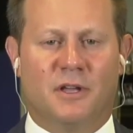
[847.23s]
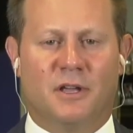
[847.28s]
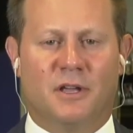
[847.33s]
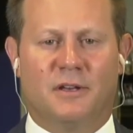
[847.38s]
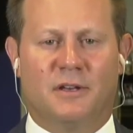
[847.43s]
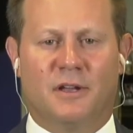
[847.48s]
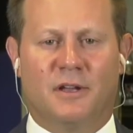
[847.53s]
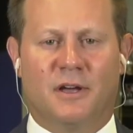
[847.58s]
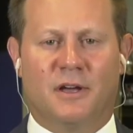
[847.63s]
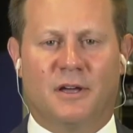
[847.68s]

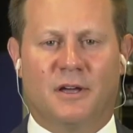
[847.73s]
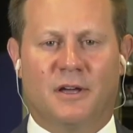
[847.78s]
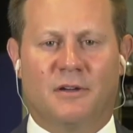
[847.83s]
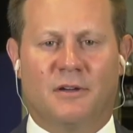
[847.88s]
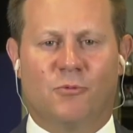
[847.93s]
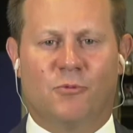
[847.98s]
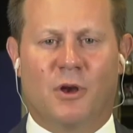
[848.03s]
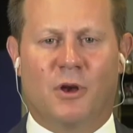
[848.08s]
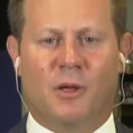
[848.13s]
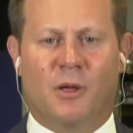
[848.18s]
And
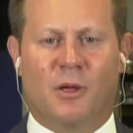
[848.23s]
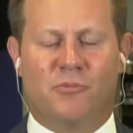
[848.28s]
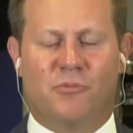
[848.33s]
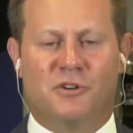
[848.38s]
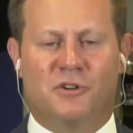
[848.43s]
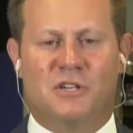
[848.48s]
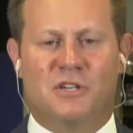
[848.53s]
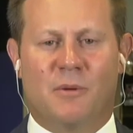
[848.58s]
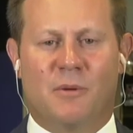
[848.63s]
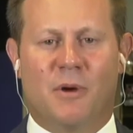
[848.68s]
what I
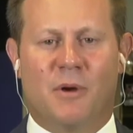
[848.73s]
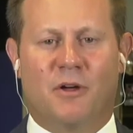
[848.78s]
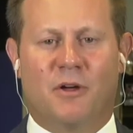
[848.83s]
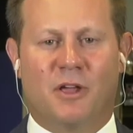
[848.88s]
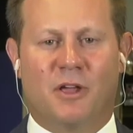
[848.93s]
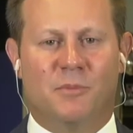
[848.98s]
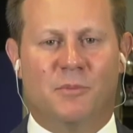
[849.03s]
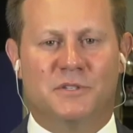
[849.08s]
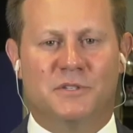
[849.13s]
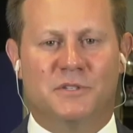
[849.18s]
appreciate about
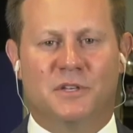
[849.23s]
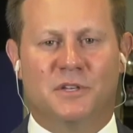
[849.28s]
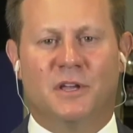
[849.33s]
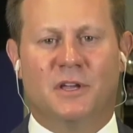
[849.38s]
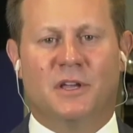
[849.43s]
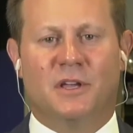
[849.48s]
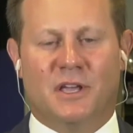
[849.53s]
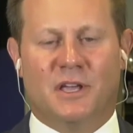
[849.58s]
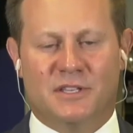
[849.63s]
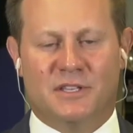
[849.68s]
him is
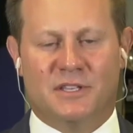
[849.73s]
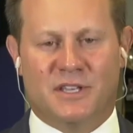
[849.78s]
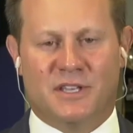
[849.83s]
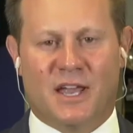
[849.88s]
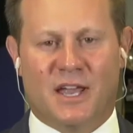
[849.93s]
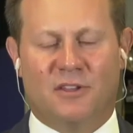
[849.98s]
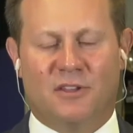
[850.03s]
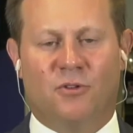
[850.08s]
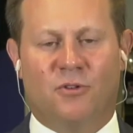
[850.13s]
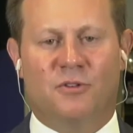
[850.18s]
his
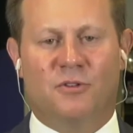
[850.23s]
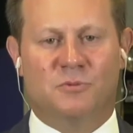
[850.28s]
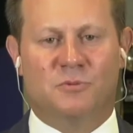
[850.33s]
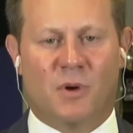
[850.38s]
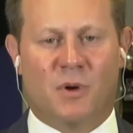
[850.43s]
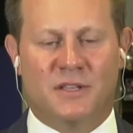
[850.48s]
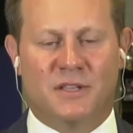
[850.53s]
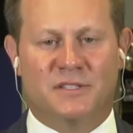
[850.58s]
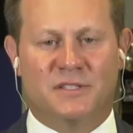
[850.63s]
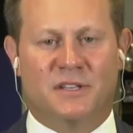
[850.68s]
attitude, his
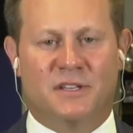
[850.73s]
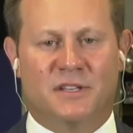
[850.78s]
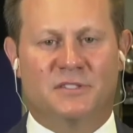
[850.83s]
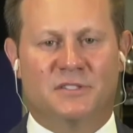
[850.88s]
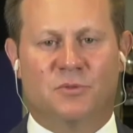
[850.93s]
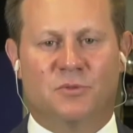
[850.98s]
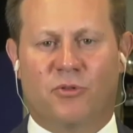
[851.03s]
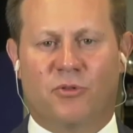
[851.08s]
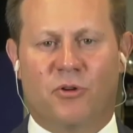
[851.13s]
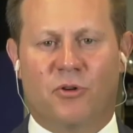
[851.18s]
mindset,
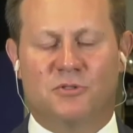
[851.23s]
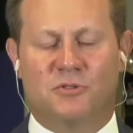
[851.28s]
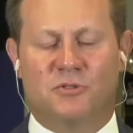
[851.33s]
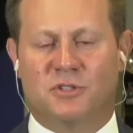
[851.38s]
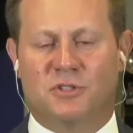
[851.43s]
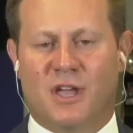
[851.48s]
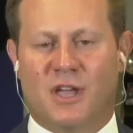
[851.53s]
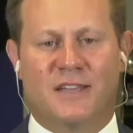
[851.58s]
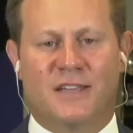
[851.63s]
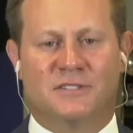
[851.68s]
his
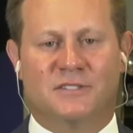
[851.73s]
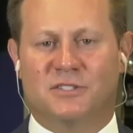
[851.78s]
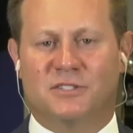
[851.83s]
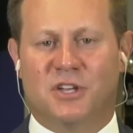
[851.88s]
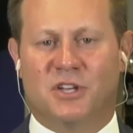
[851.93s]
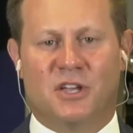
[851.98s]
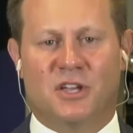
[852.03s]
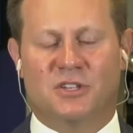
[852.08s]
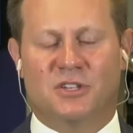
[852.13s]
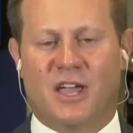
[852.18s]
approach hasn't
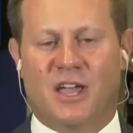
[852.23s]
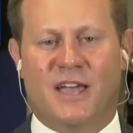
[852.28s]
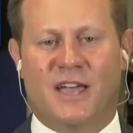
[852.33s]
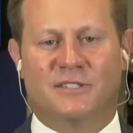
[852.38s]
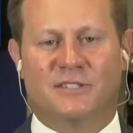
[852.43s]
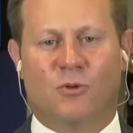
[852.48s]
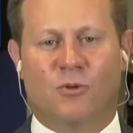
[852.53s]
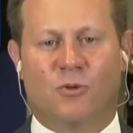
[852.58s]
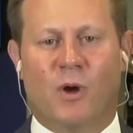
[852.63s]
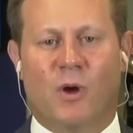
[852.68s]
changed. It
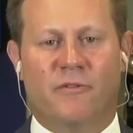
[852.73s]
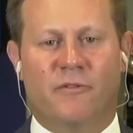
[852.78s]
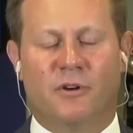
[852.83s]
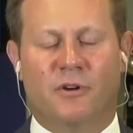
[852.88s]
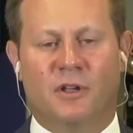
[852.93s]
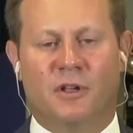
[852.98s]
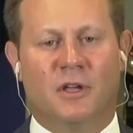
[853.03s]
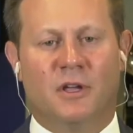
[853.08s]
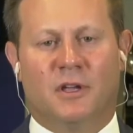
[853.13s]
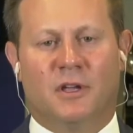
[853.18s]
hasn't
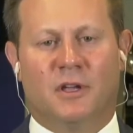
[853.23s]
wavered.